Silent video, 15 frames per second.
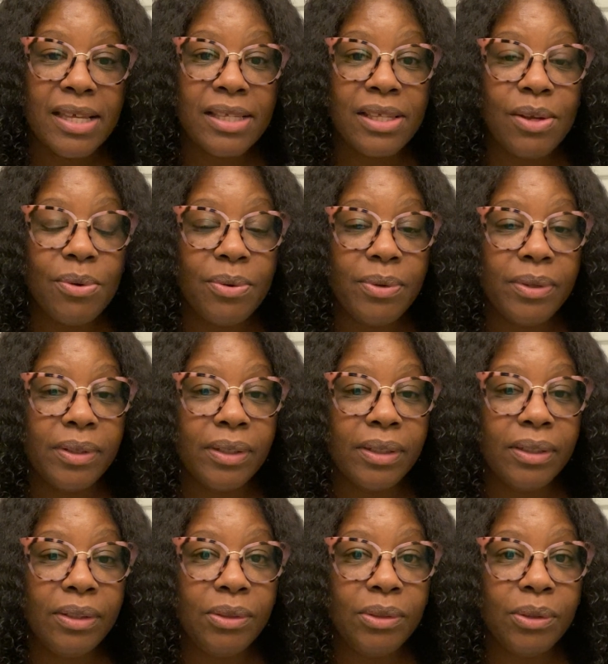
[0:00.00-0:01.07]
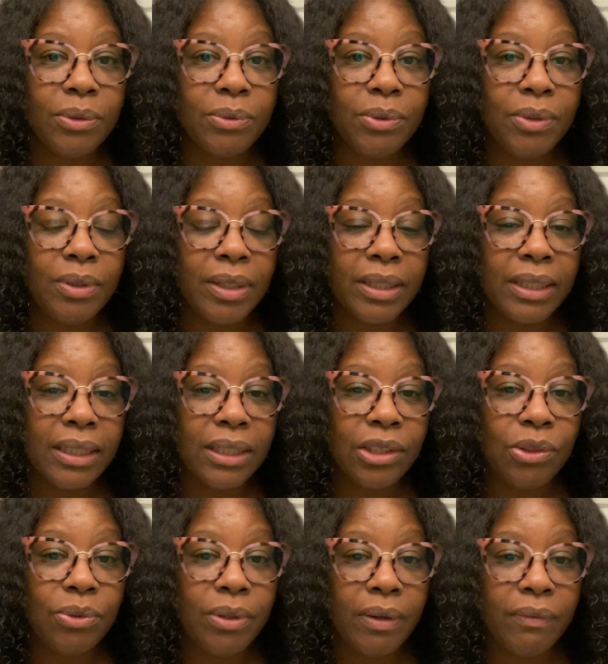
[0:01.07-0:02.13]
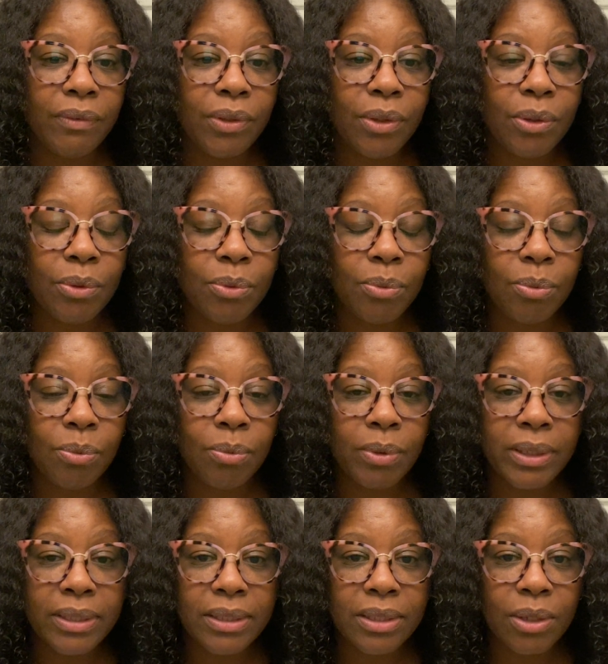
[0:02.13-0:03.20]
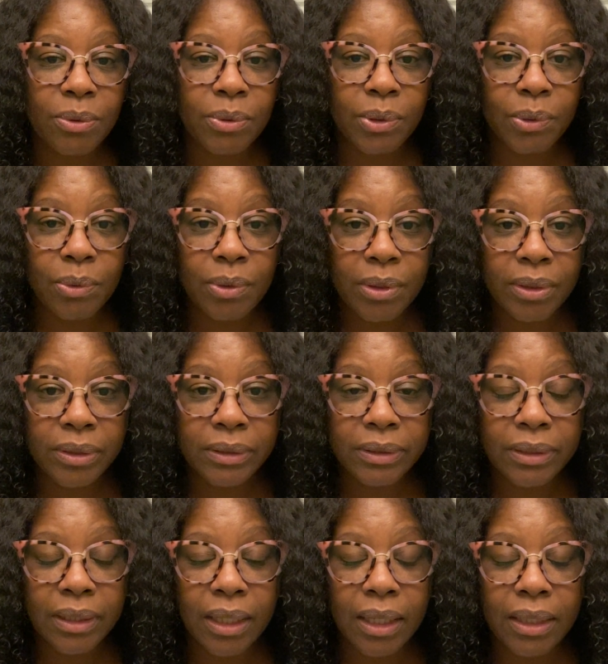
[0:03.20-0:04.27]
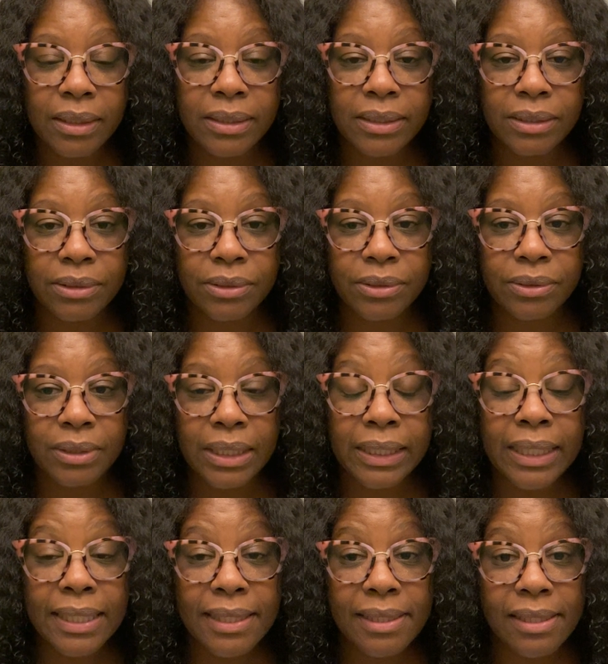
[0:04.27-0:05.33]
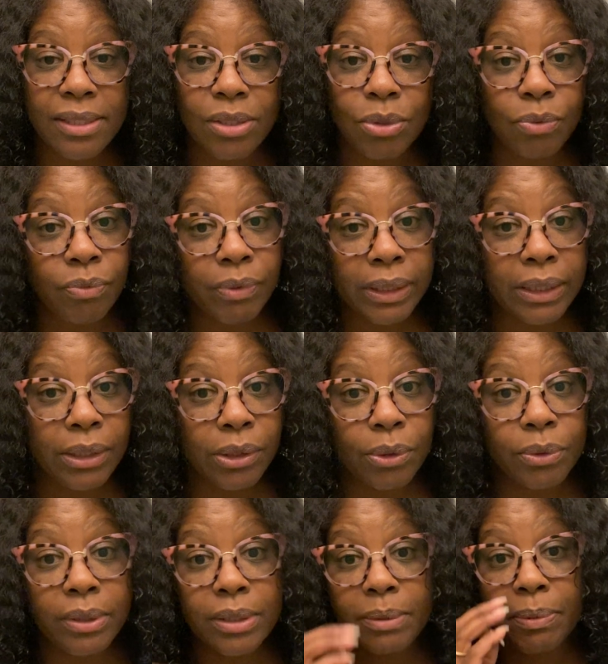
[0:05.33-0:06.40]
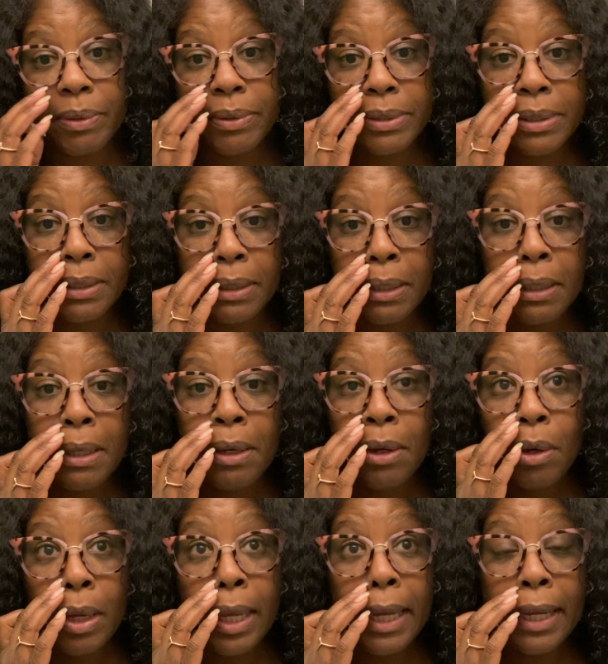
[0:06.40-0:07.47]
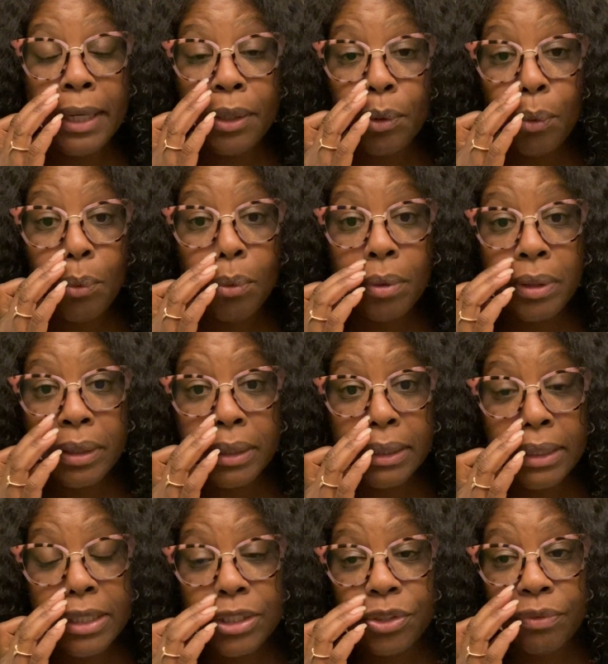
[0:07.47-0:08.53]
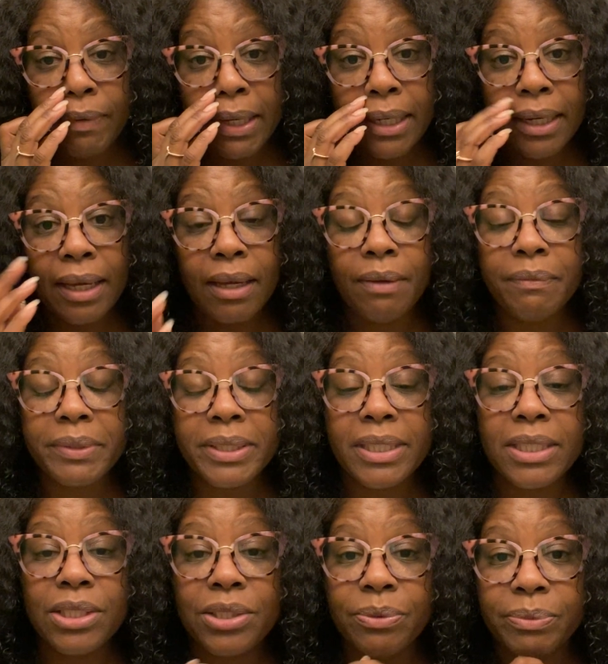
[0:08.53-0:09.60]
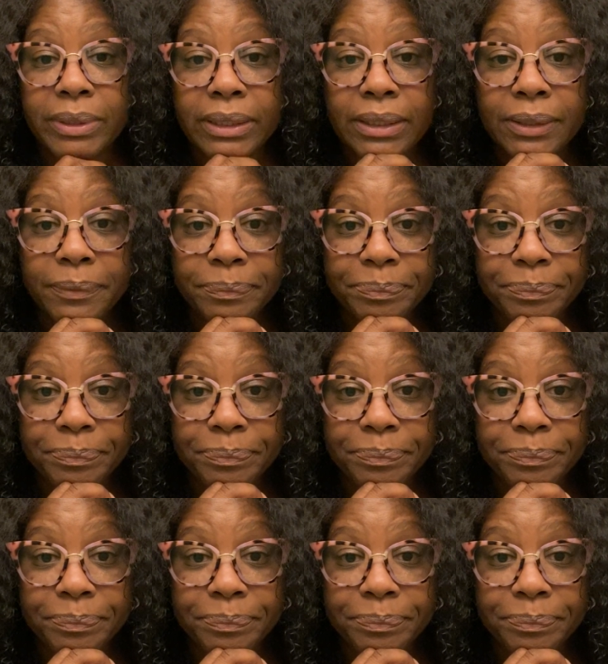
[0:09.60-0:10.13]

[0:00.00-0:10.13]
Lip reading: So, you never know what's going on unless you really know this person, and or unless you've had a conversation with them.